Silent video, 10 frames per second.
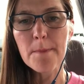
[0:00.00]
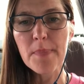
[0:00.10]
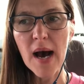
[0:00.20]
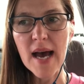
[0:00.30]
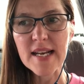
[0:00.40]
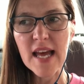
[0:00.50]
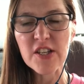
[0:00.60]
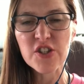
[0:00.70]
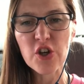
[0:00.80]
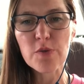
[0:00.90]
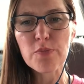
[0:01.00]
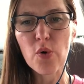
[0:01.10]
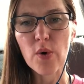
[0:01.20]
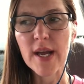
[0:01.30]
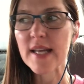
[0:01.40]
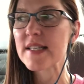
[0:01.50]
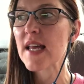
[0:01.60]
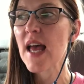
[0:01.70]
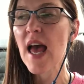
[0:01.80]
but at a certain point,